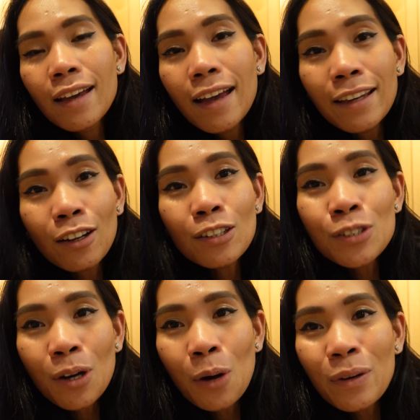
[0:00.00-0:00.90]
And
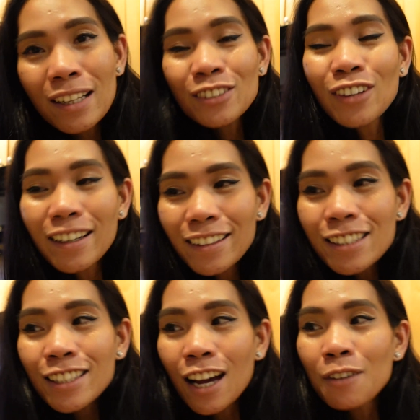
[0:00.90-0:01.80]
also I want to try
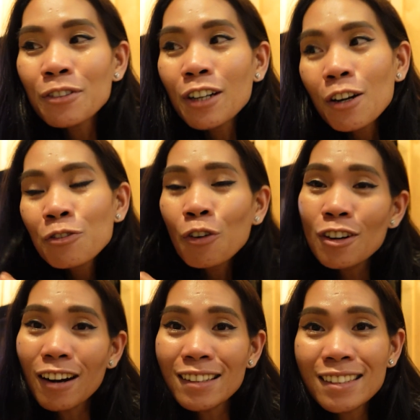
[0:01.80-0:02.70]
this camera
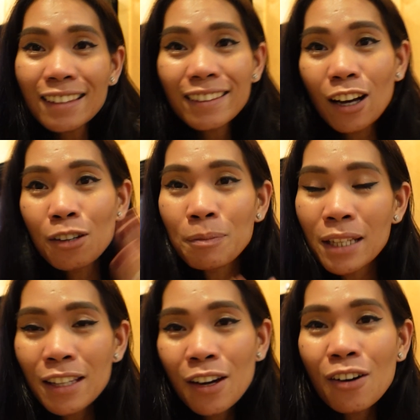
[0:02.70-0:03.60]
for a sit down
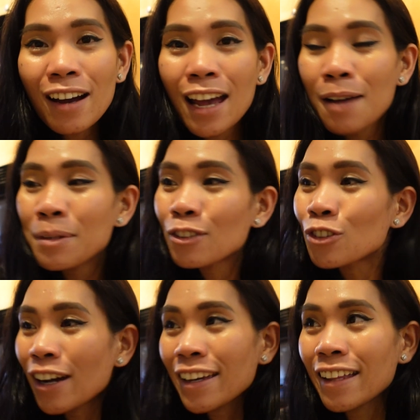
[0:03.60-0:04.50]
video. I haven't
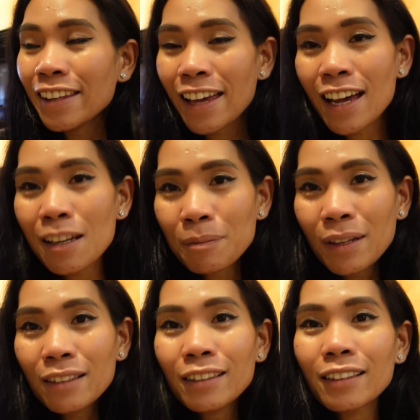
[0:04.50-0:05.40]
tried it yet,
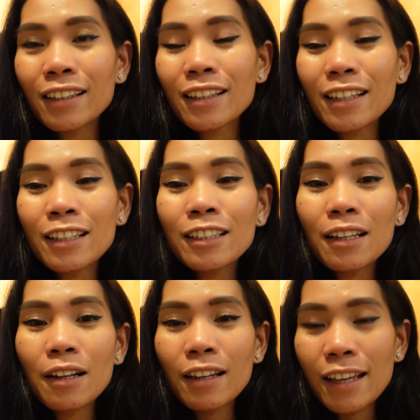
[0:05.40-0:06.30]
but
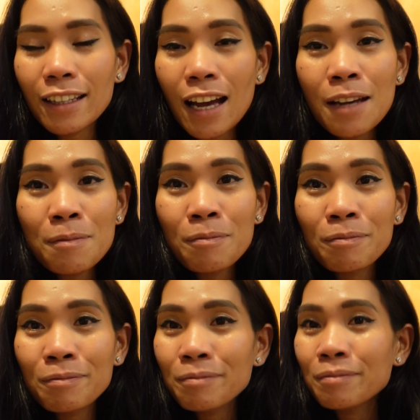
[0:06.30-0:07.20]
like
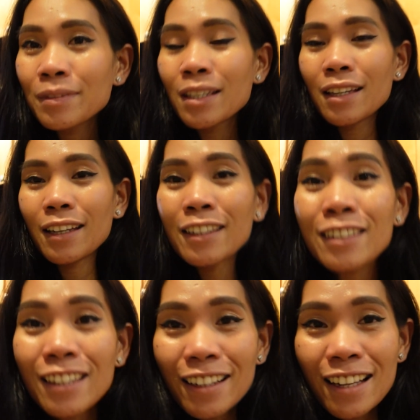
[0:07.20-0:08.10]
I'm
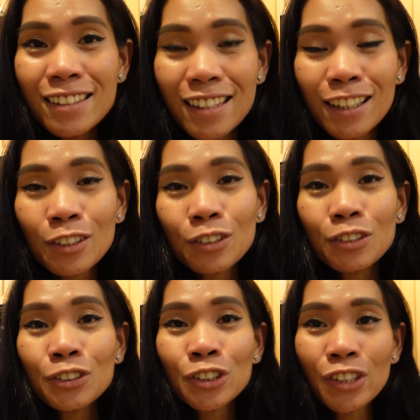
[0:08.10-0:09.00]
interesting
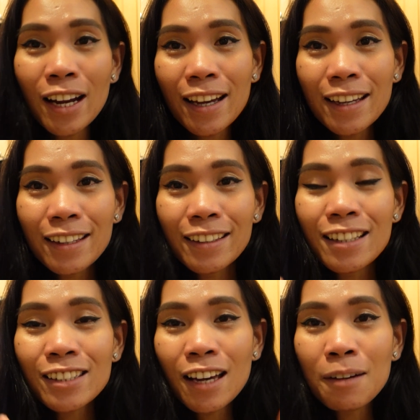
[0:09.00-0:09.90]
to try
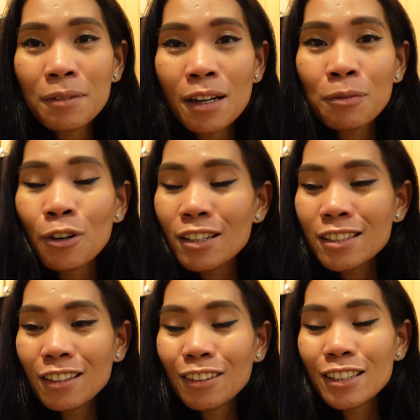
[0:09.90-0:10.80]
this camera for a
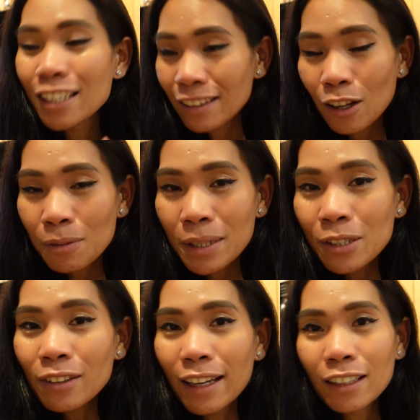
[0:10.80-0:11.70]
sit down
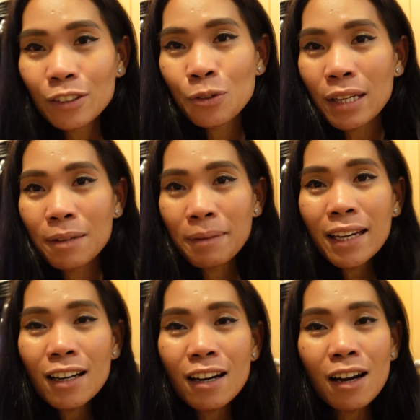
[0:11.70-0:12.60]
video, like doing
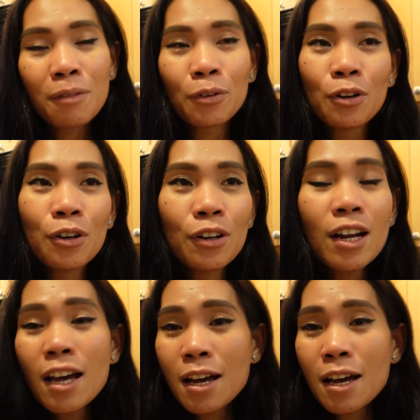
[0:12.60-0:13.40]
makeup or